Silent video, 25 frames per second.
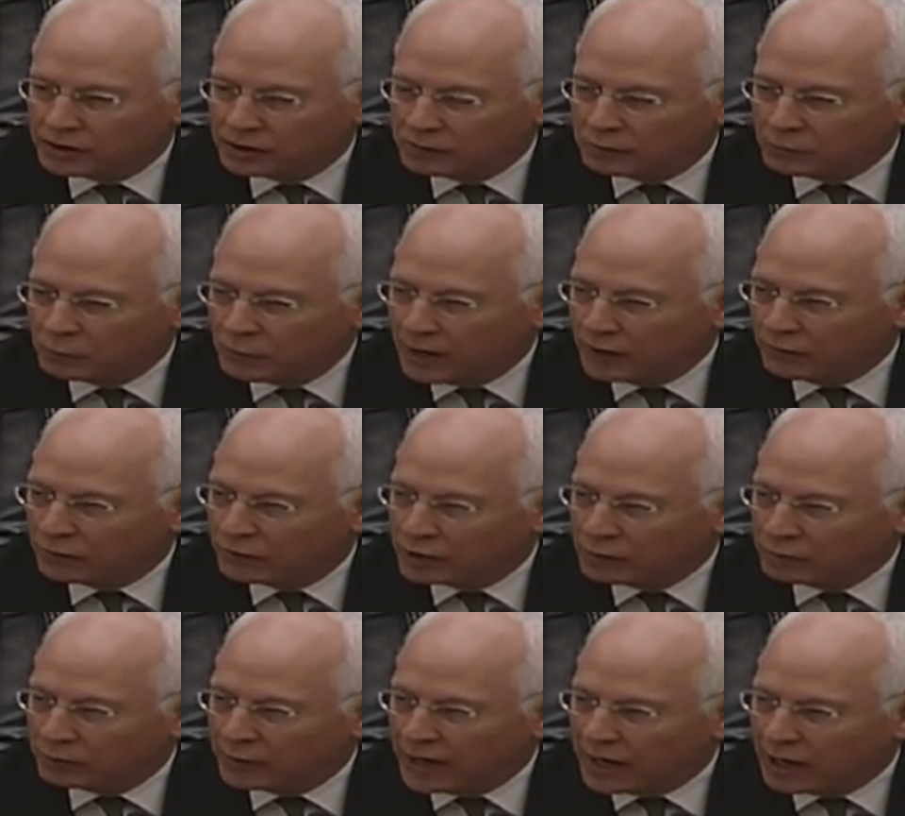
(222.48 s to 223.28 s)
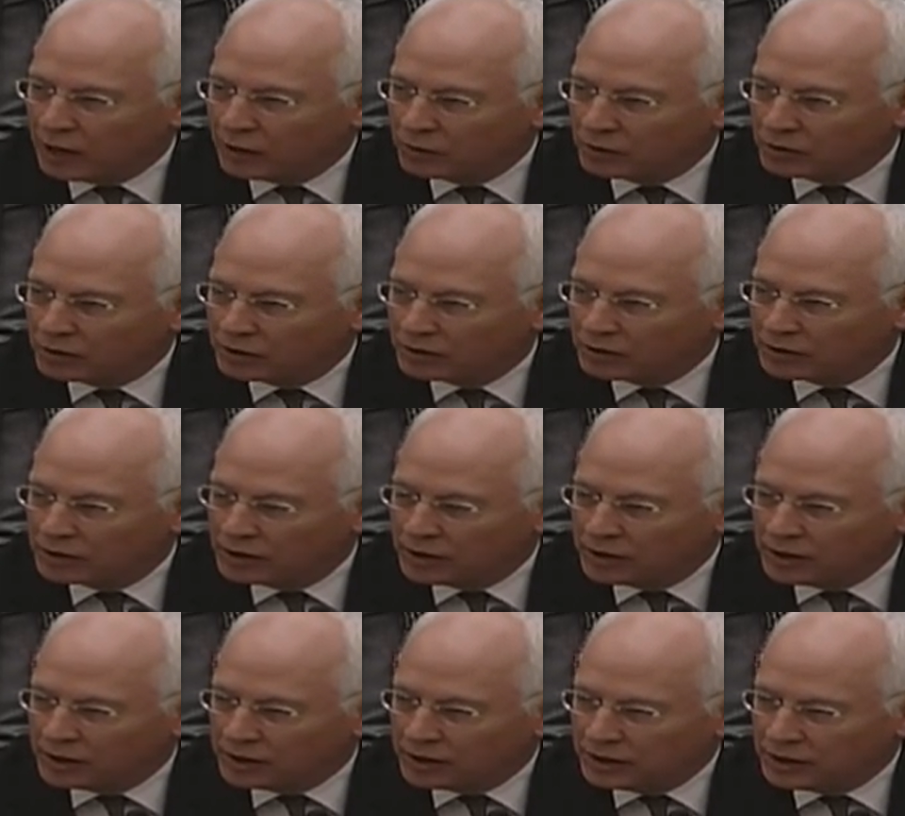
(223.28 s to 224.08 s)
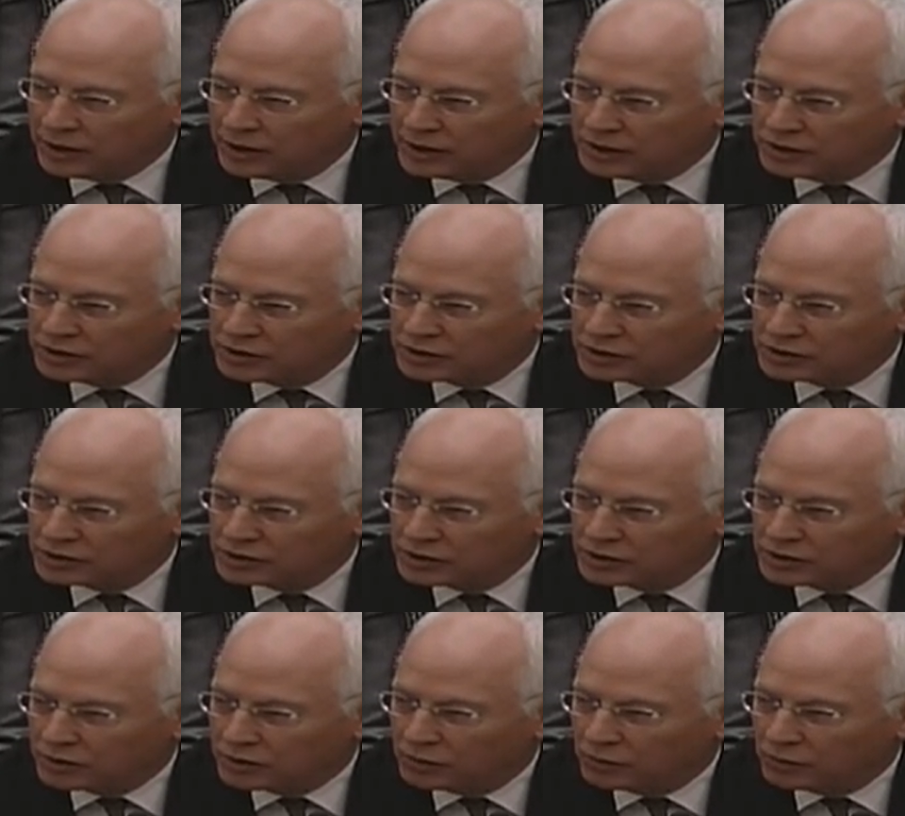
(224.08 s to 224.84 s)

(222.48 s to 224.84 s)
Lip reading: route their power is